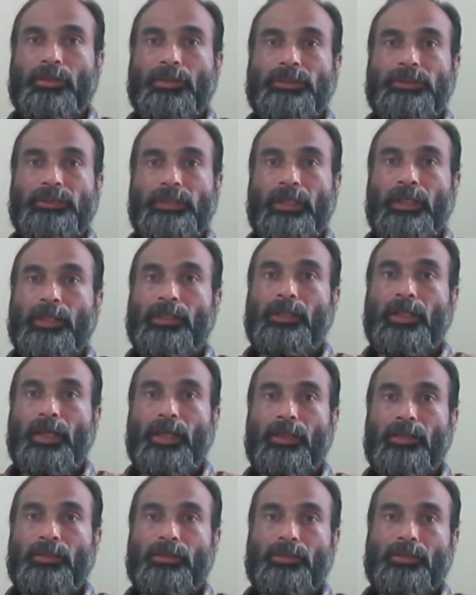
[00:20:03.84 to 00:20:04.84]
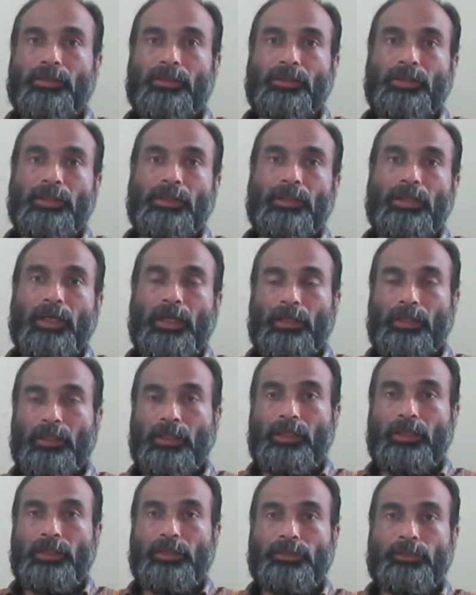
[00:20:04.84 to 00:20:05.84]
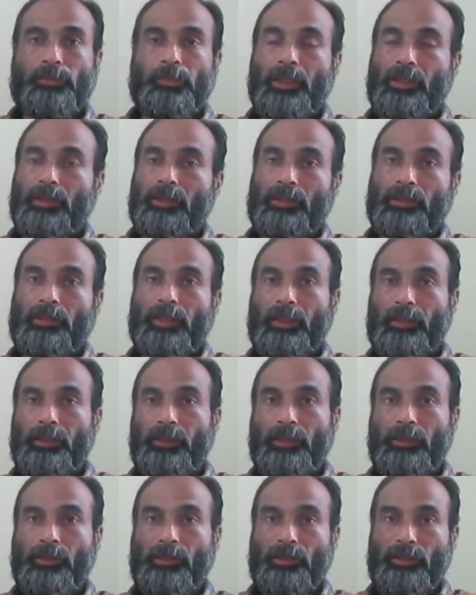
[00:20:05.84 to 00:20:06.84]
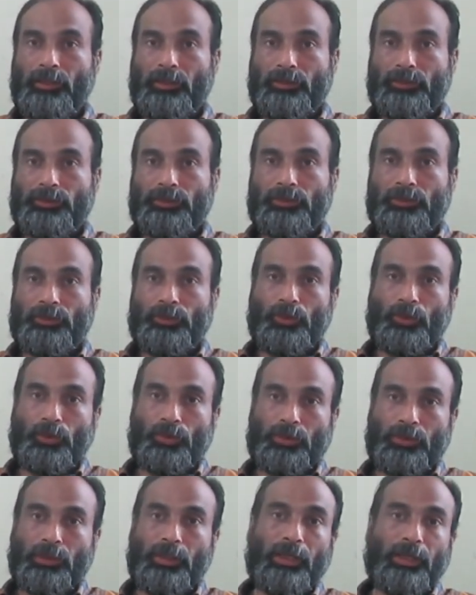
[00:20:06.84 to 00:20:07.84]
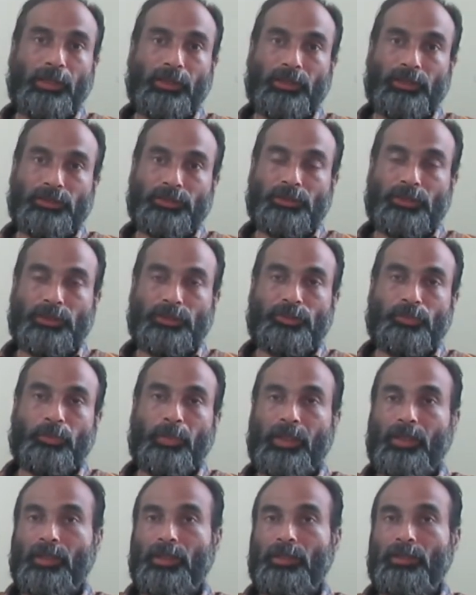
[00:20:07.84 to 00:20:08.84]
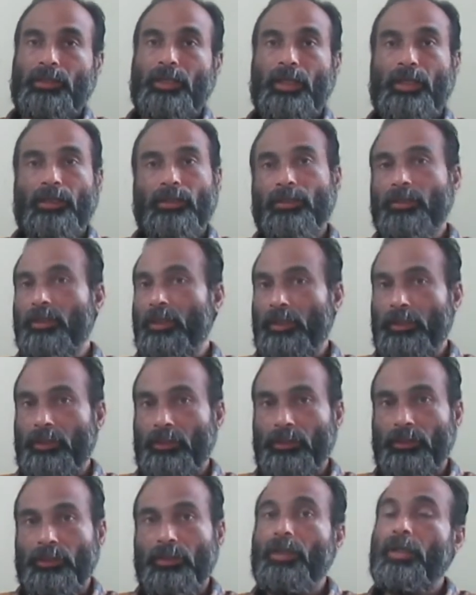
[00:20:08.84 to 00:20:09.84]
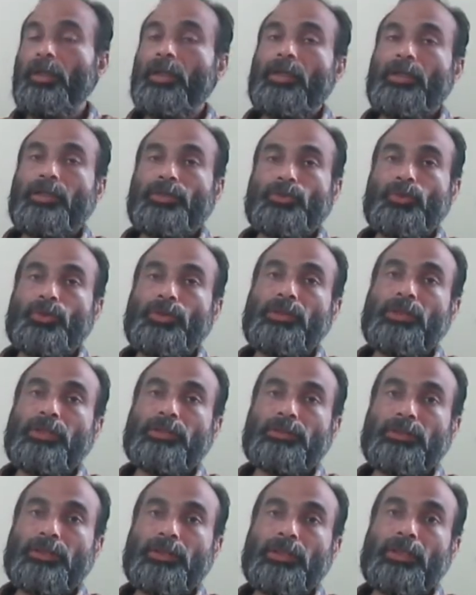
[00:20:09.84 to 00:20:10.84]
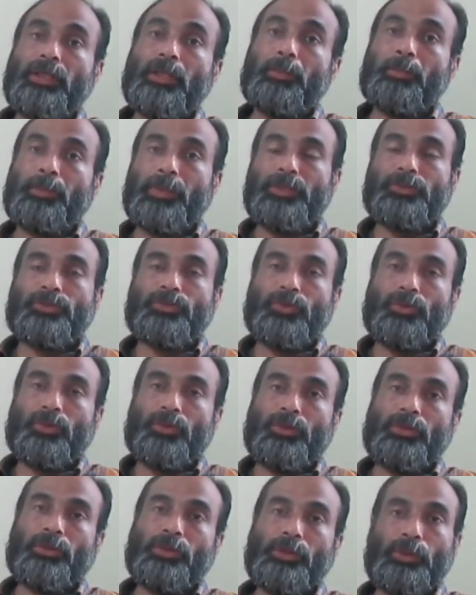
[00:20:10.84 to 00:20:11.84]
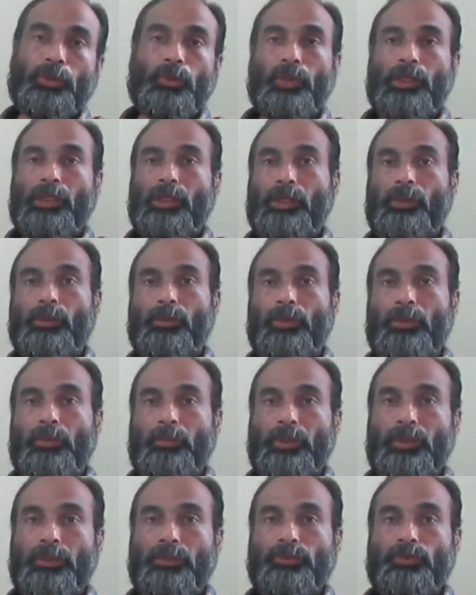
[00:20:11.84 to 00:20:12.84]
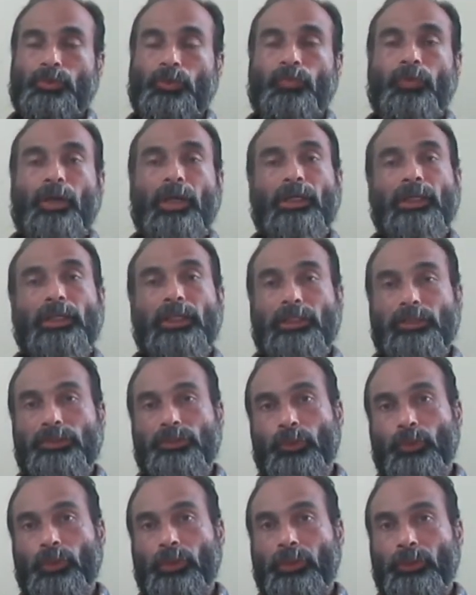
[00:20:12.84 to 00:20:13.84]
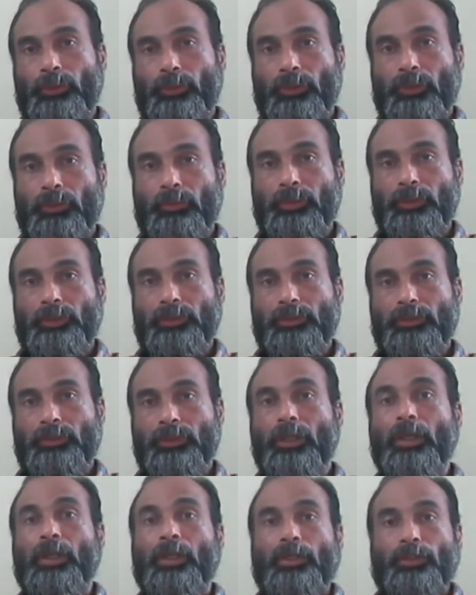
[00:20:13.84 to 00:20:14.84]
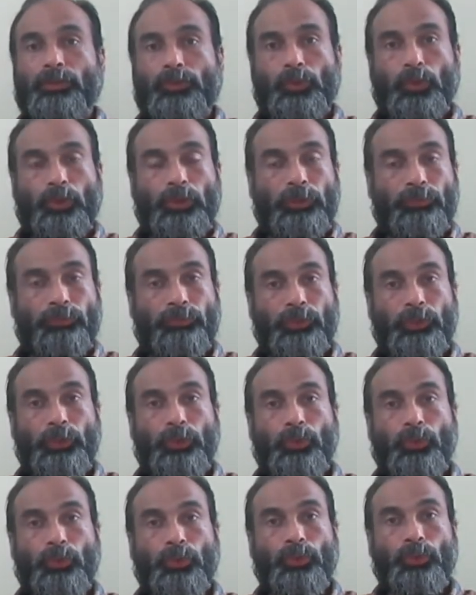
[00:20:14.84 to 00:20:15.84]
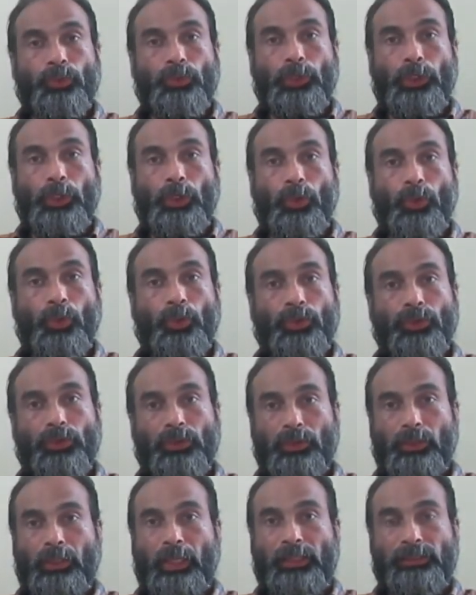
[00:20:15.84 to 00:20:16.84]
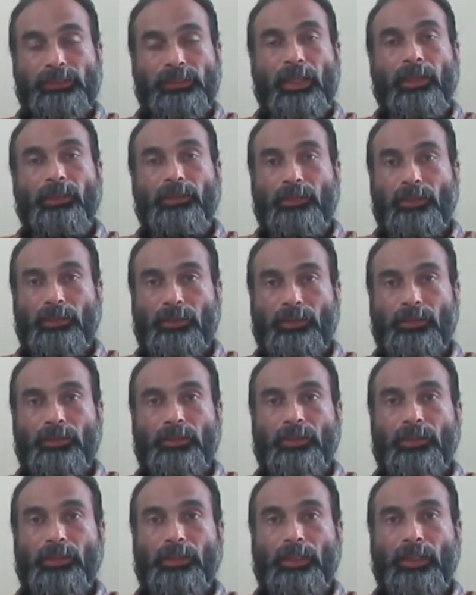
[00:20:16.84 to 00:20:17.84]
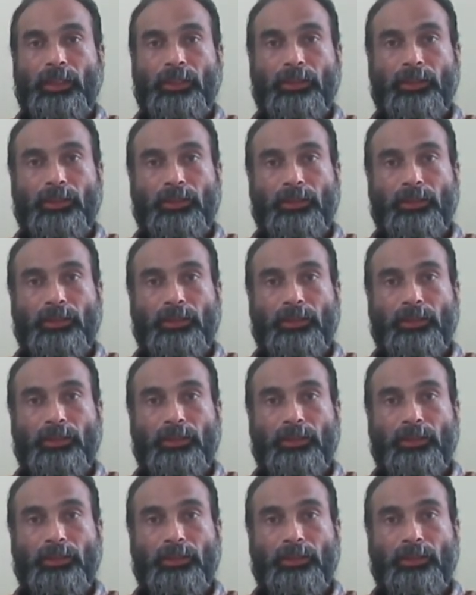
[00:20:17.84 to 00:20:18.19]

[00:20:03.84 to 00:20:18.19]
say that the array is better than linked list or linked list is better than array. So this depends on your requirement. So what is your requirements? So if you know exactly like